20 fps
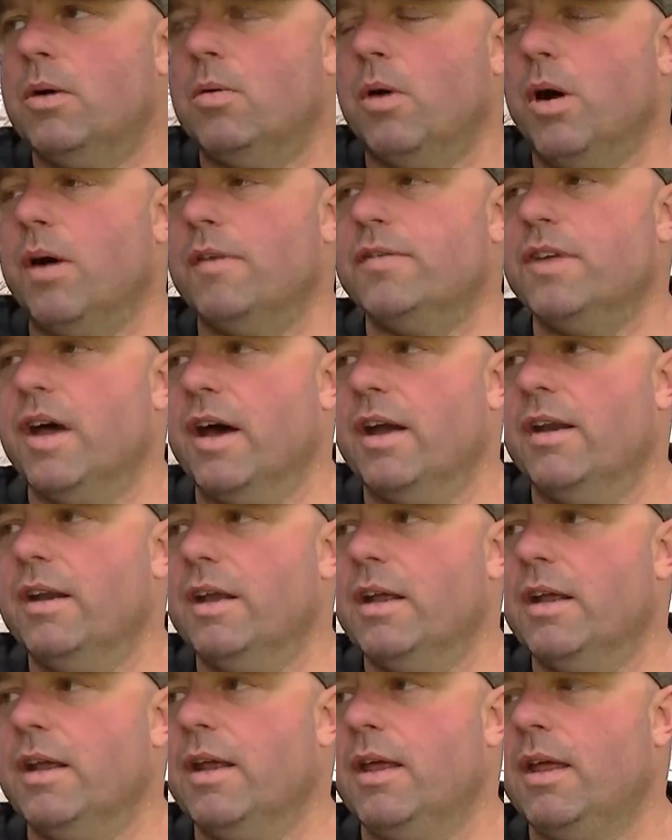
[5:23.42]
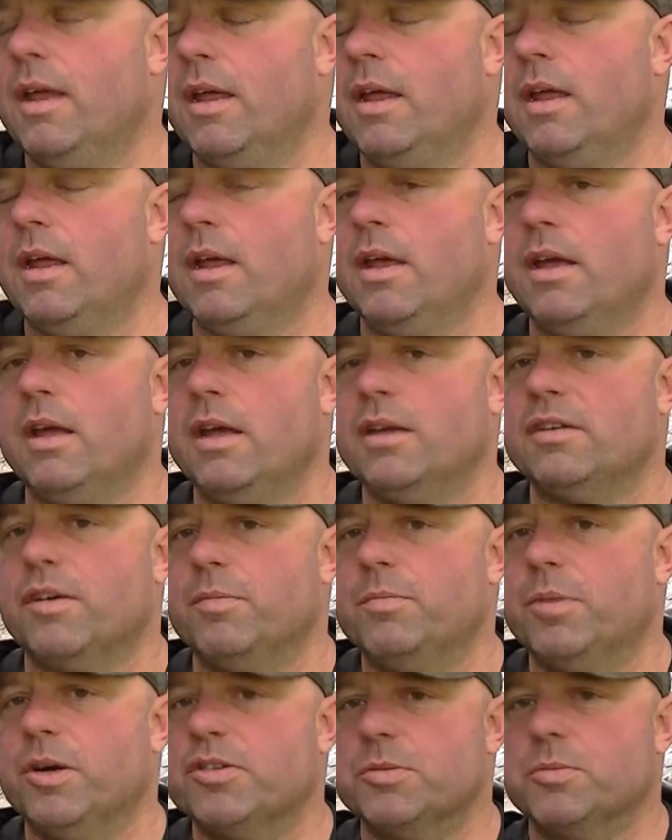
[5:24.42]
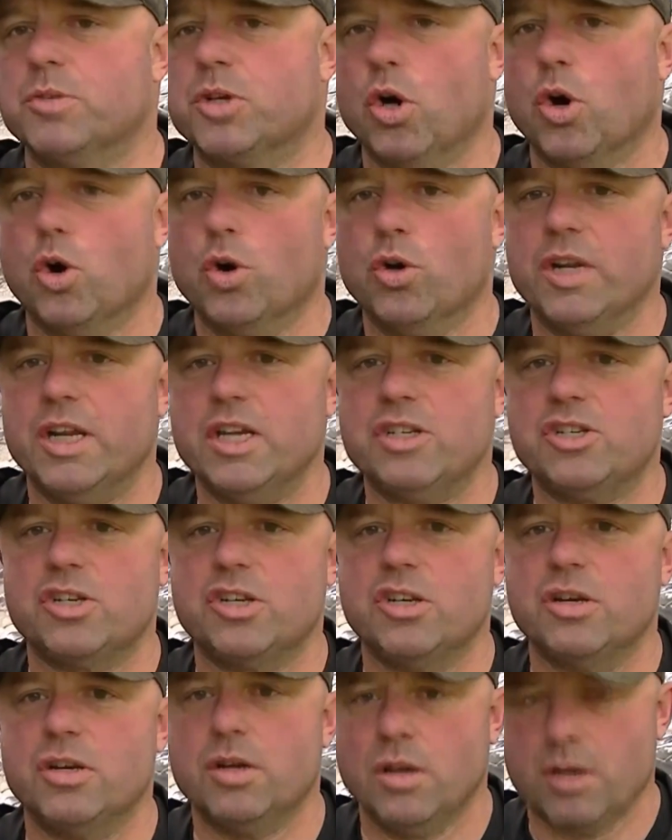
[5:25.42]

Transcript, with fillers: what I've done is I've put some cordage